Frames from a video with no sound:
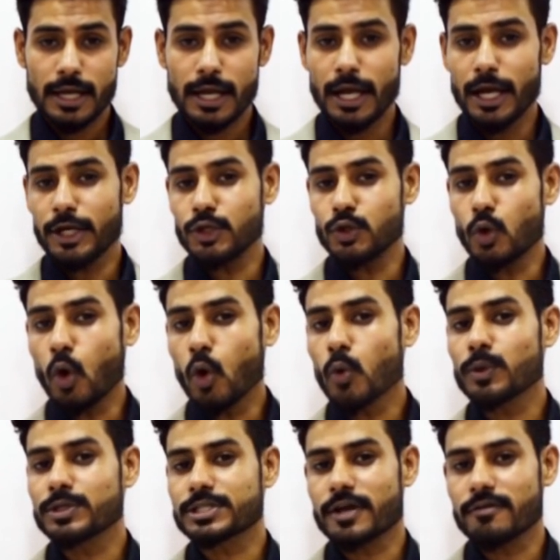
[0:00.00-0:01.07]
And you
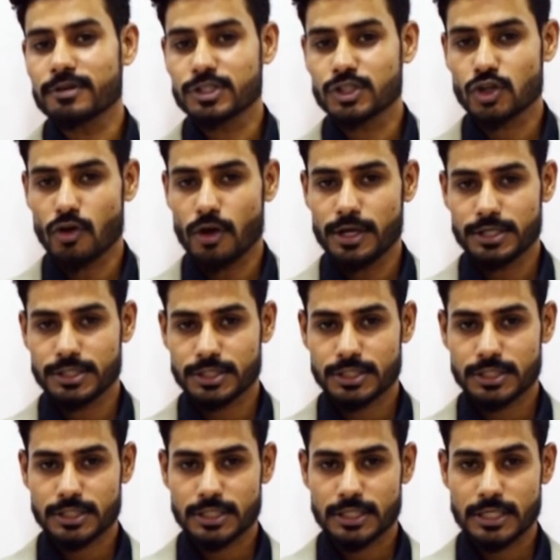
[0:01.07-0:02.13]
always have a
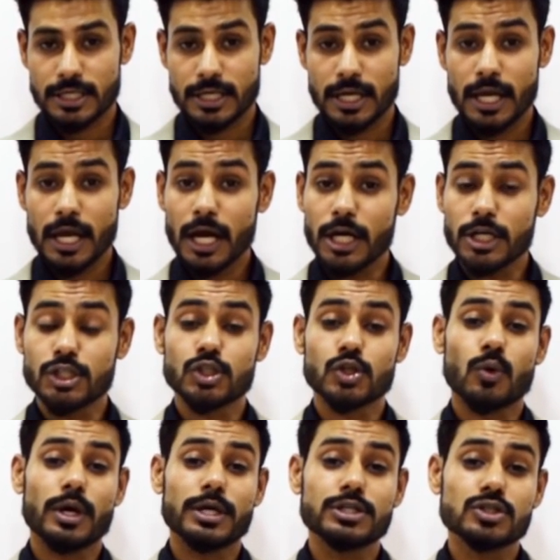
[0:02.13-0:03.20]
choice
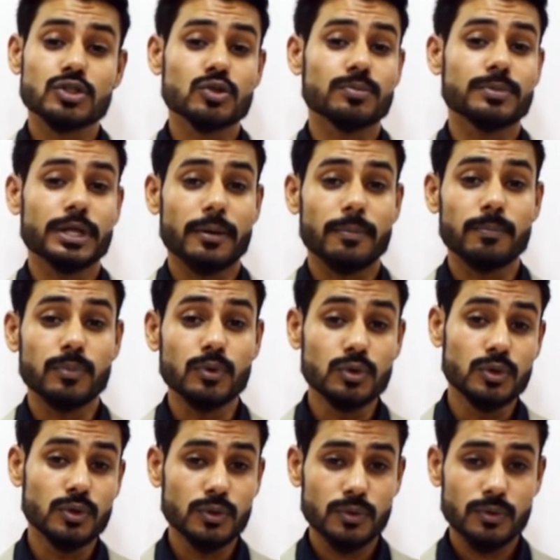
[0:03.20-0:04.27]
to be a
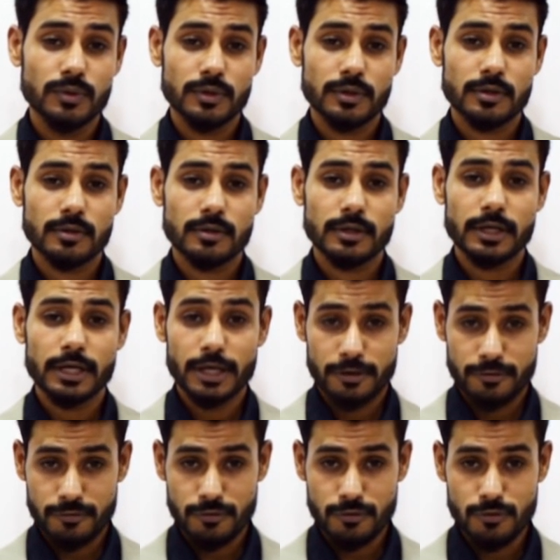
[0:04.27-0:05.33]
Buddhu, a
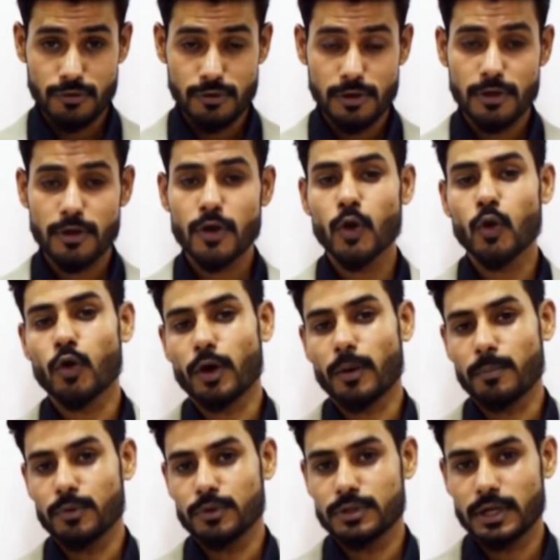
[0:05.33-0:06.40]
fool, or a
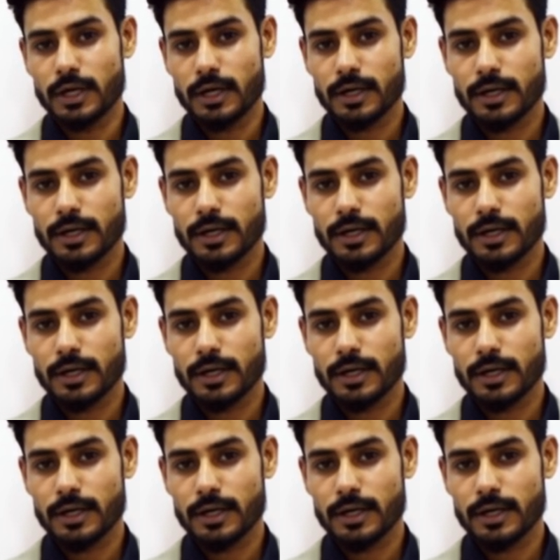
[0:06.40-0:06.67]
Buddha.